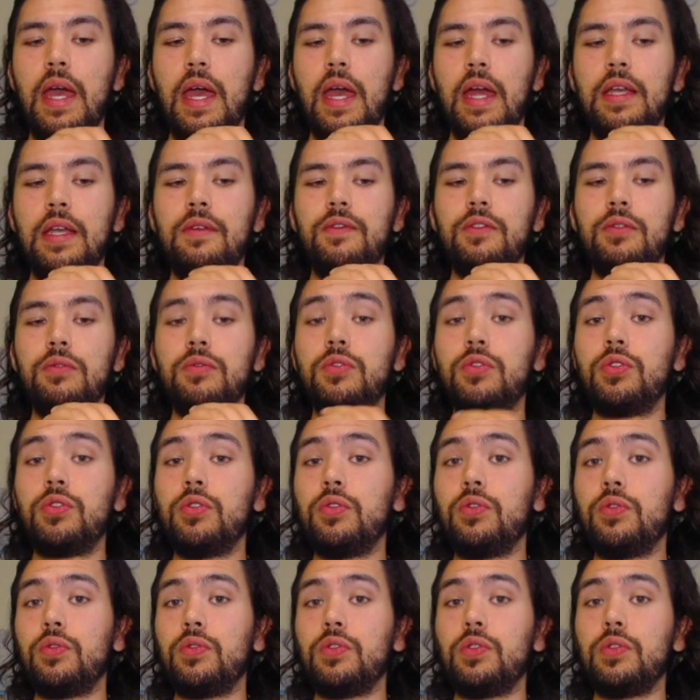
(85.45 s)
and if you
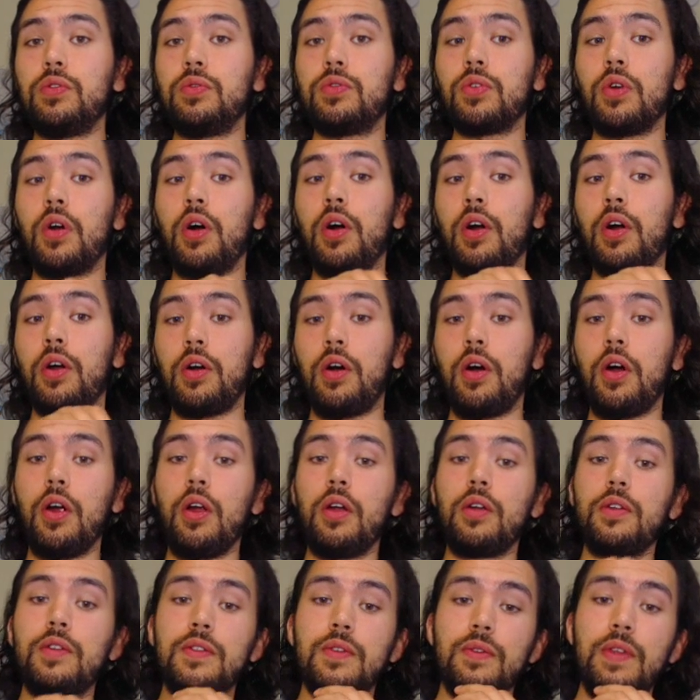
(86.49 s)
do, you draw a card.